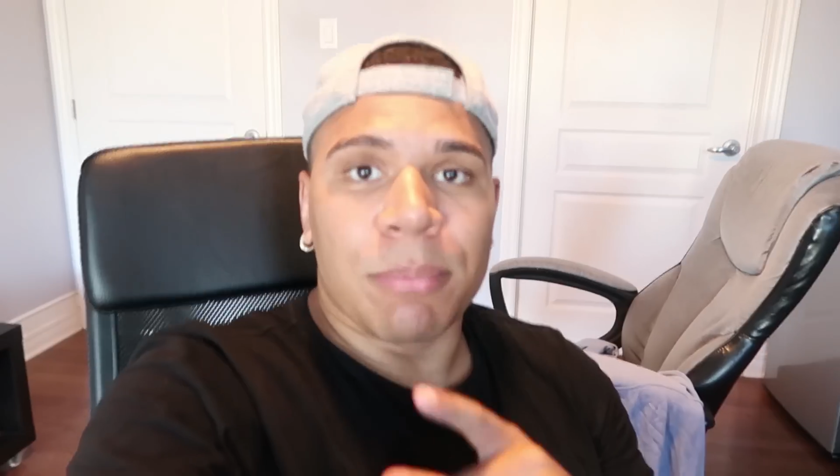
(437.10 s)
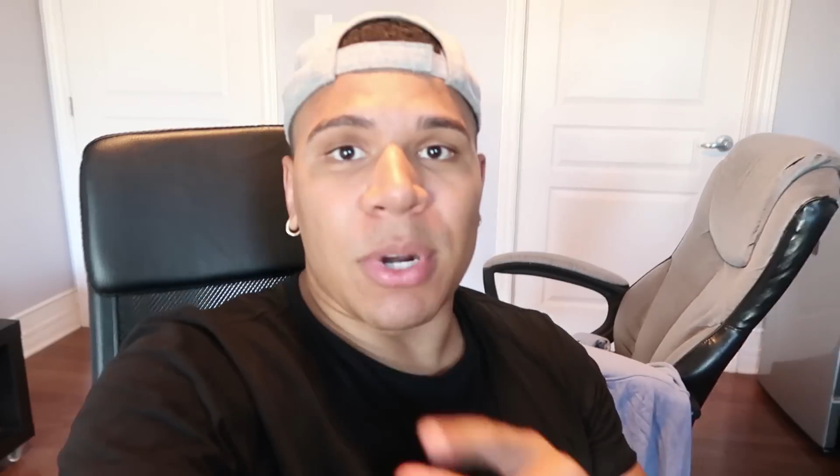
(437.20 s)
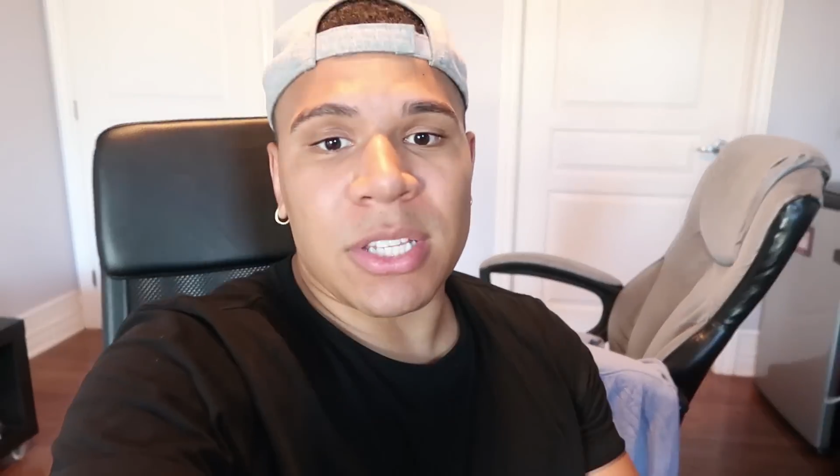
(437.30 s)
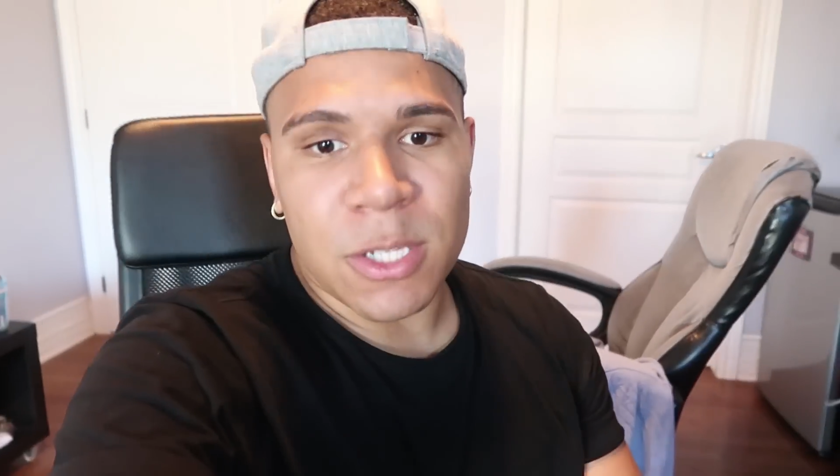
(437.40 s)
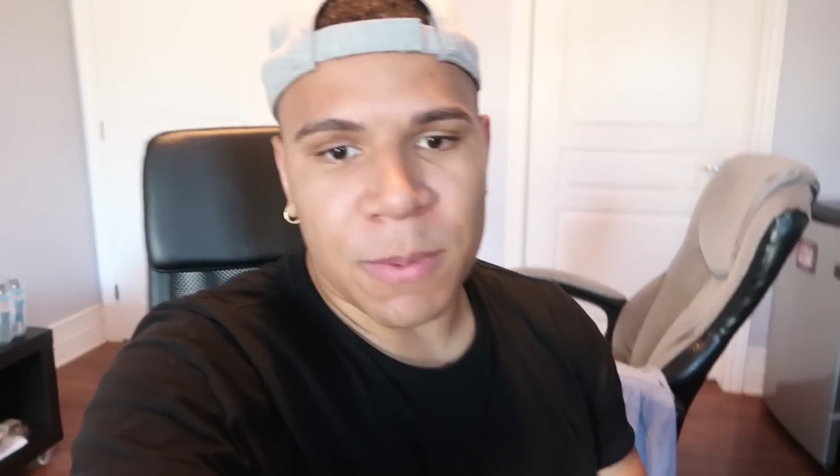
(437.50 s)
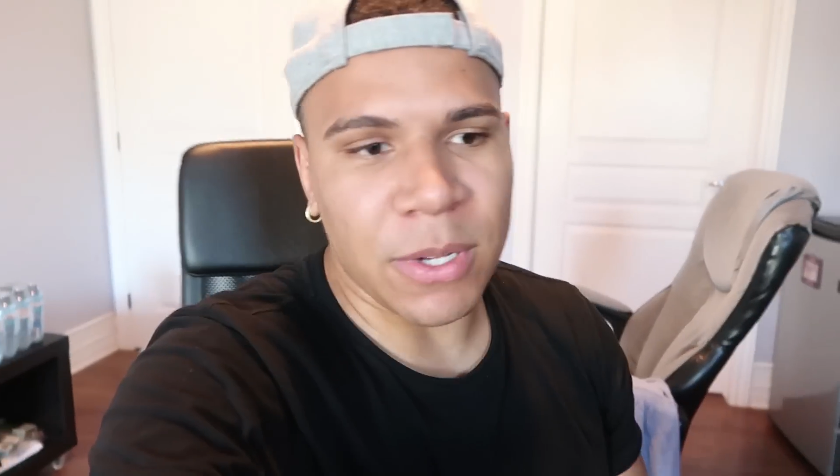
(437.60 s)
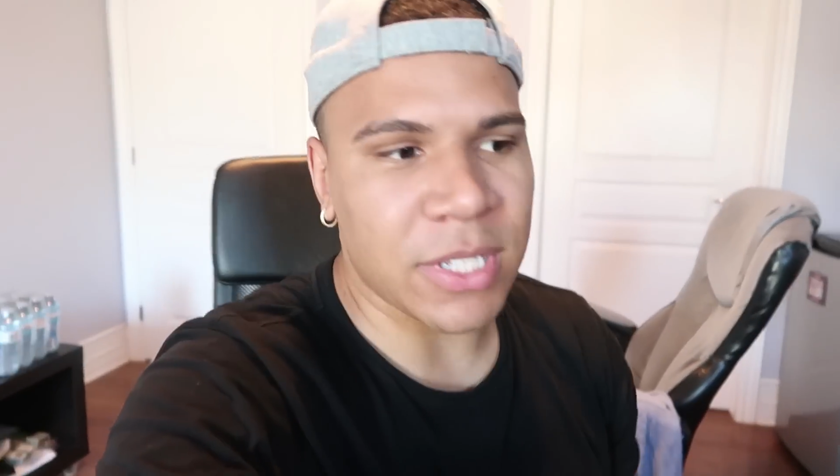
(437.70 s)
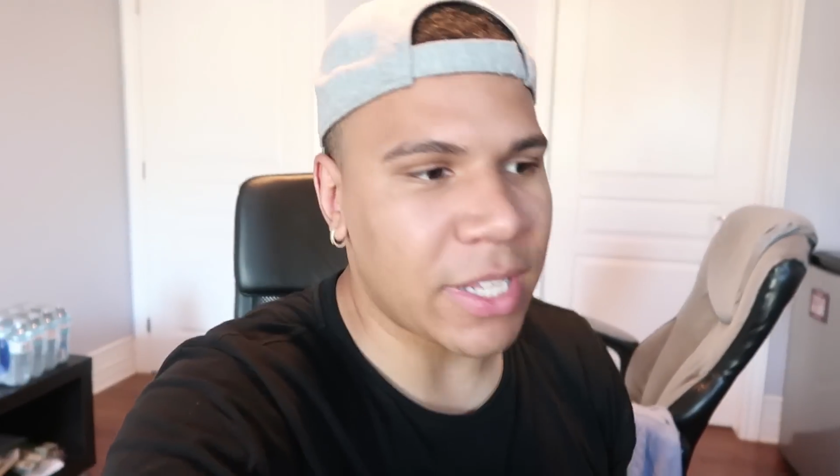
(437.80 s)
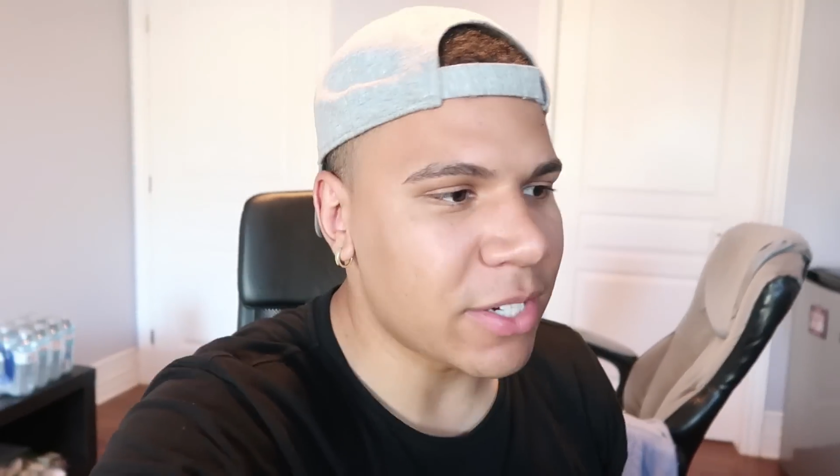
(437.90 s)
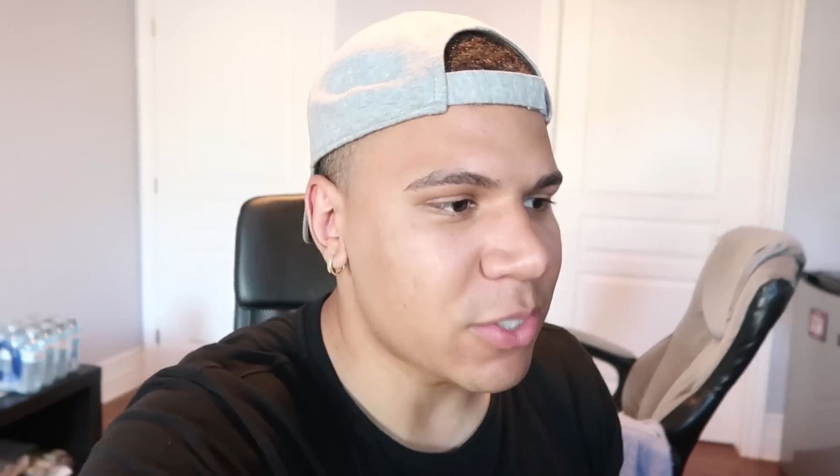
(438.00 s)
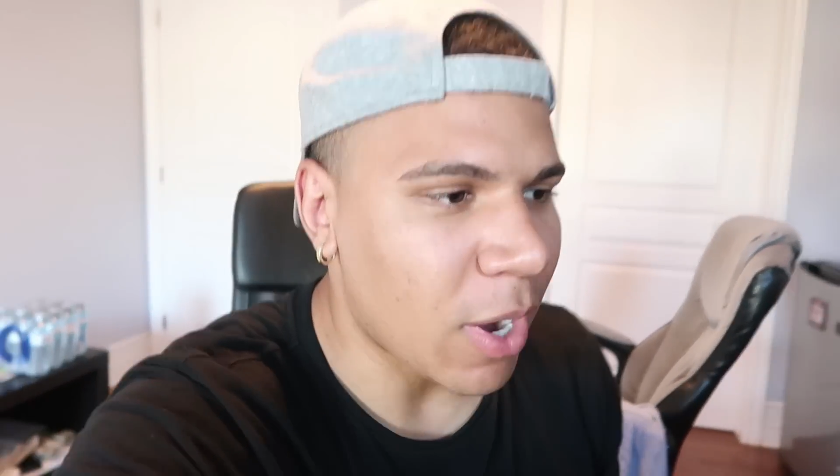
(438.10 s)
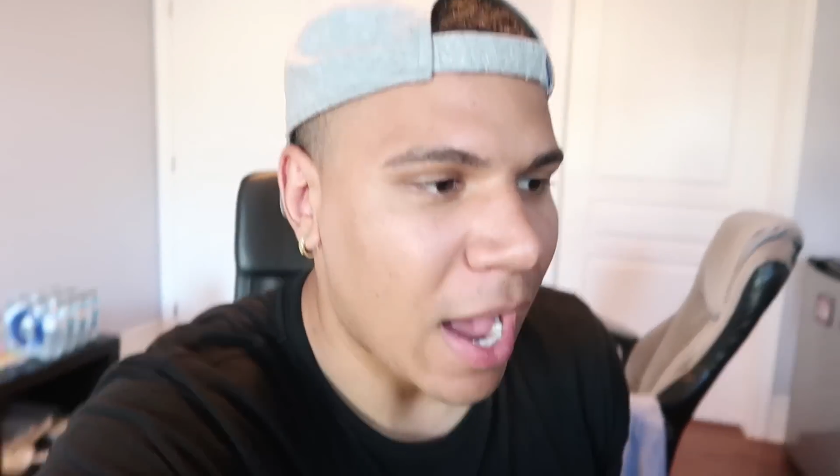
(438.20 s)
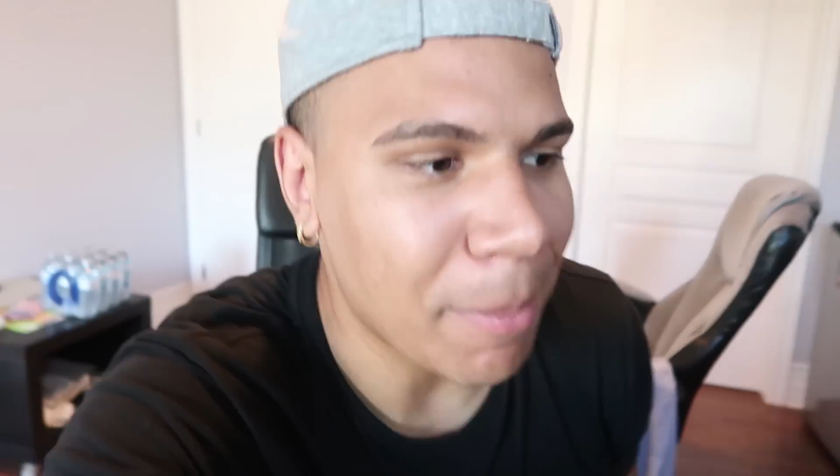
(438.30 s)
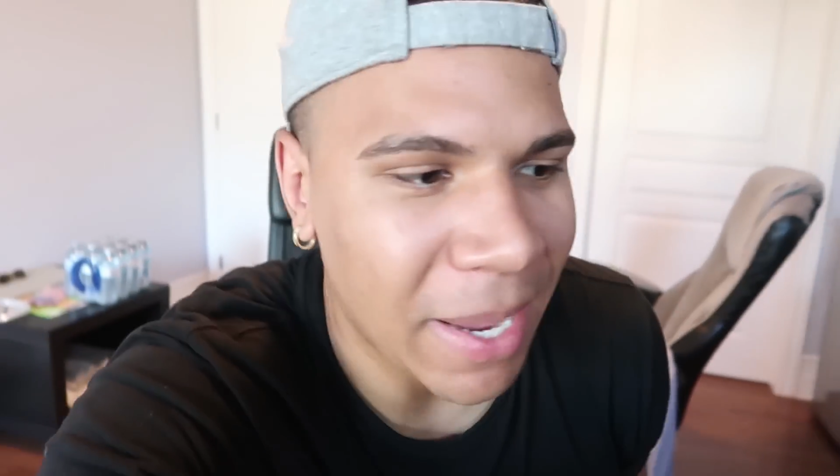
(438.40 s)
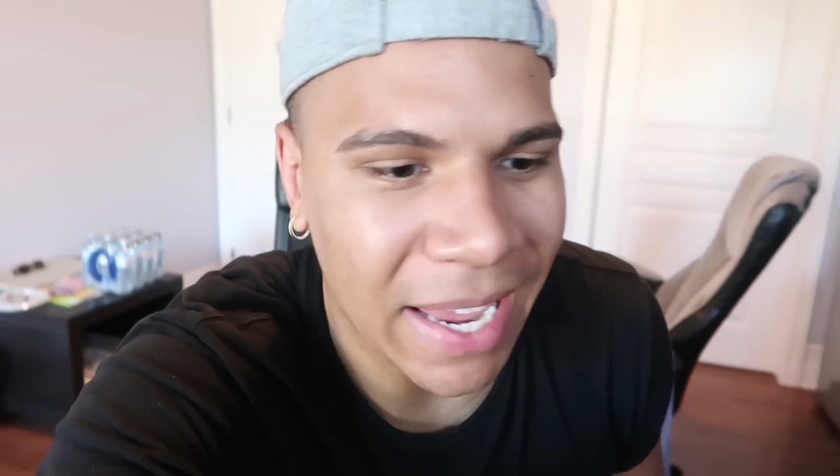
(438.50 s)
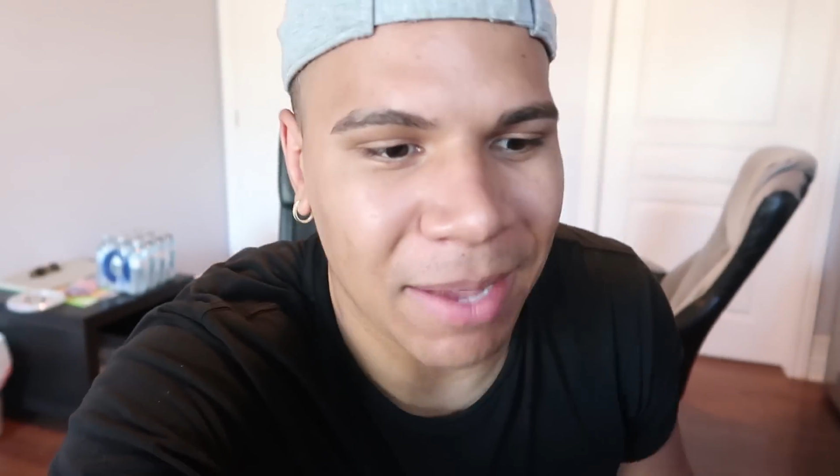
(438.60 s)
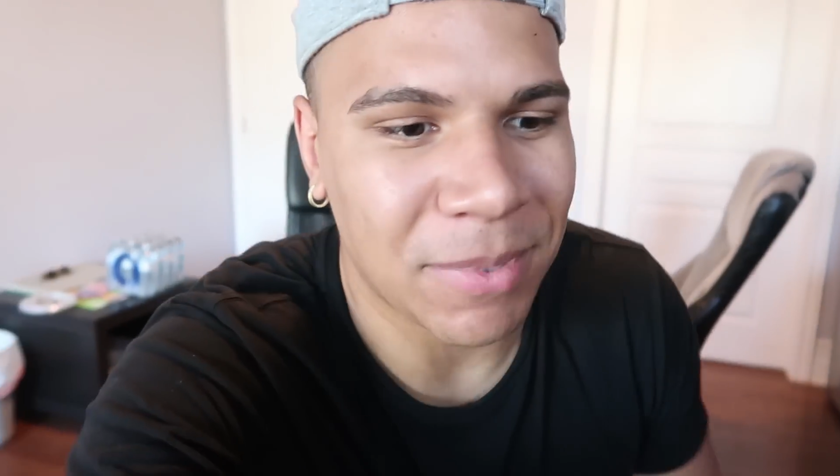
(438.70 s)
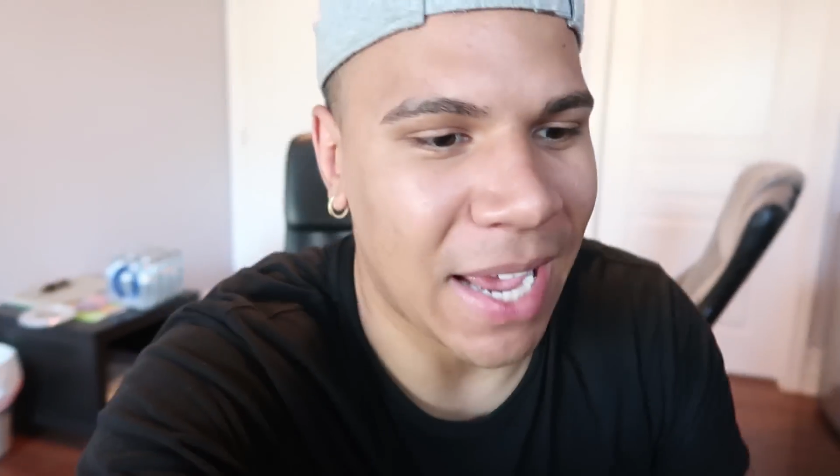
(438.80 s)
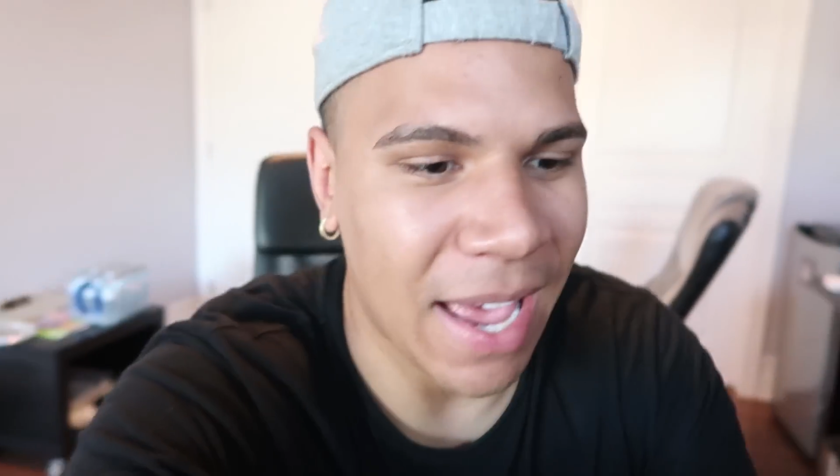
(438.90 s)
some Brussels sprouts in there, so I'm amped.